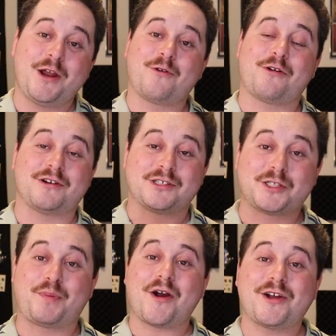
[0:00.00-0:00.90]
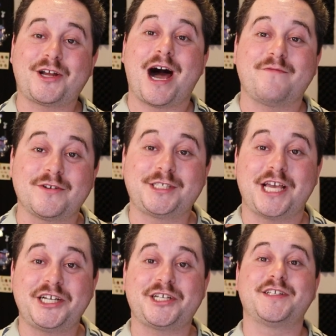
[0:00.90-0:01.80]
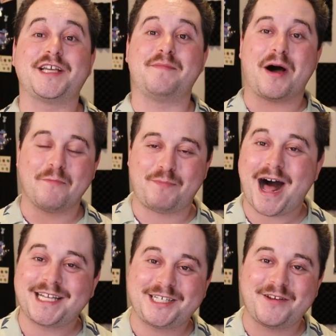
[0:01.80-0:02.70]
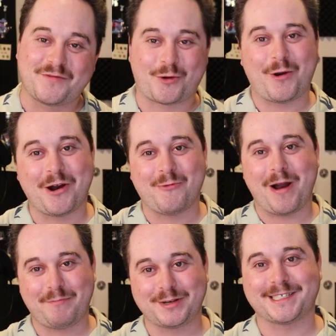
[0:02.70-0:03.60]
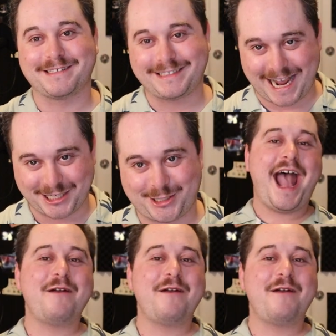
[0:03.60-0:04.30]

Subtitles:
in order to spark conversations about positive queer representation.